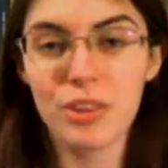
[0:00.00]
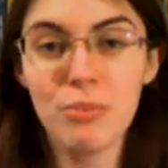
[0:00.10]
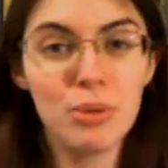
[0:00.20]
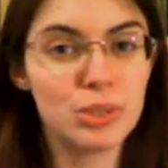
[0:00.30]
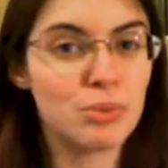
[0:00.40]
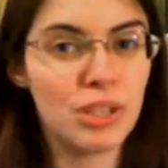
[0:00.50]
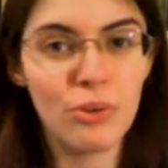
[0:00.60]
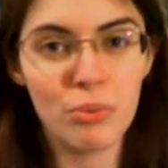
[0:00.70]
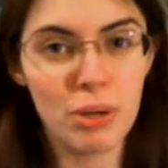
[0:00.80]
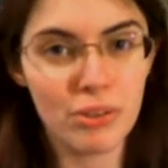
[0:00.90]
The most we
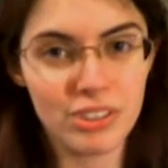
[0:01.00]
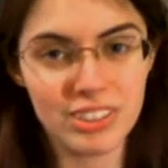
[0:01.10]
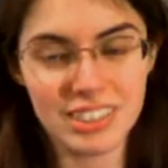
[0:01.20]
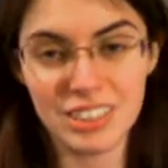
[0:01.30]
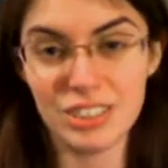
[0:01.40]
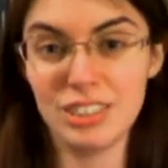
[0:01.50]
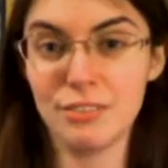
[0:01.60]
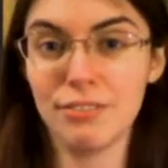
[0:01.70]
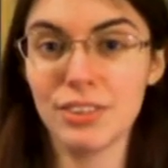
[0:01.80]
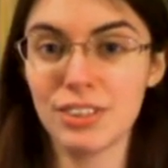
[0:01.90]
know about her is that she's
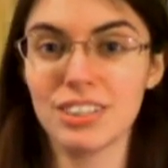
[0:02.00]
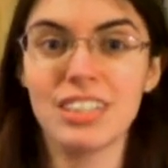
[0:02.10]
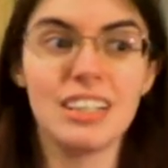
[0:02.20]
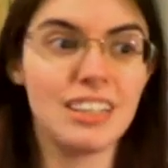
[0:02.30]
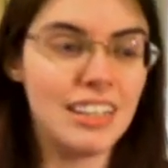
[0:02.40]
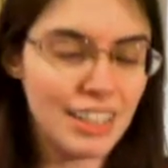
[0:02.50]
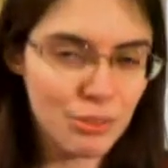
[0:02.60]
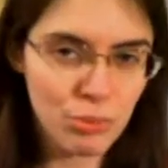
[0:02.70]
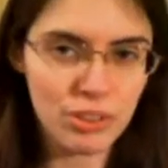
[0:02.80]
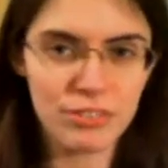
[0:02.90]
a flirt, leading
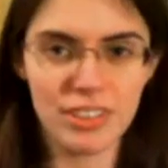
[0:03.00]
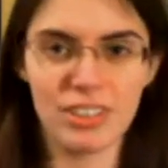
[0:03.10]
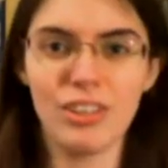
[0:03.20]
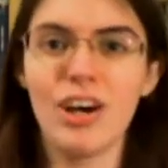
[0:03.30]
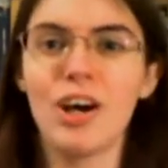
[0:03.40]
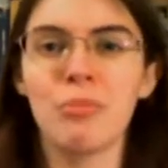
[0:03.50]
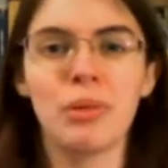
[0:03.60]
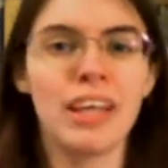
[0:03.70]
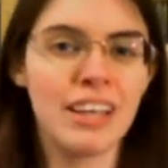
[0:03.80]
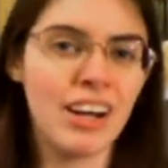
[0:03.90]
the boyfriend along,
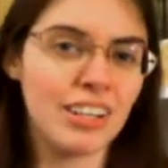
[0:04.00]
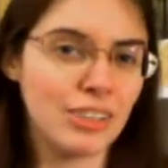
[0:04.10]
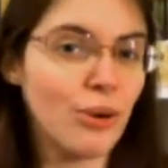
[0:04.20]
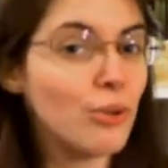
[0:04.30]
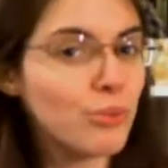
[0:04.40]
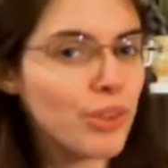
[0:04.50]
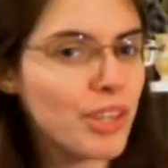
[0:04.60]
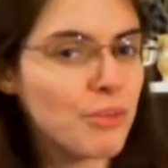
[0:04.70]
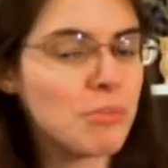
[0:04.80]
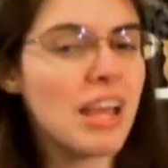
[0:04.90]
playing hot and cold with
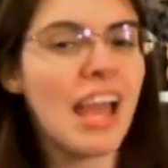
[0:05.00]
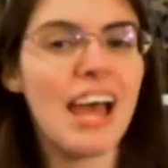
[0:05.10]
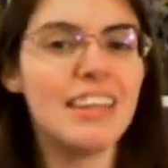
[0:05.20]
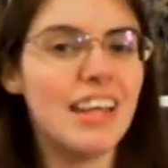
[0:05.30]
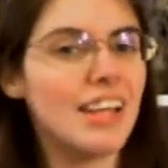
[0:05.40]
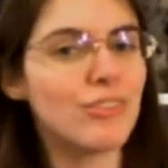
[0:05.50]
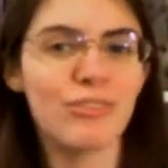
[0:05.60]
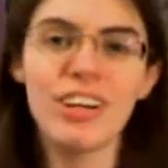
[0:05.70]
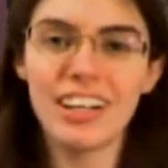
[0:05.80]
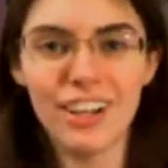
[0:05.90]
him, and then
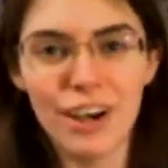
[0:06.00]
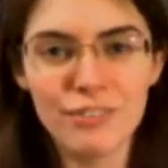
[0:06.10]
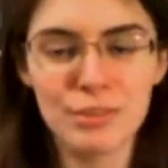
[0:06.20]
running off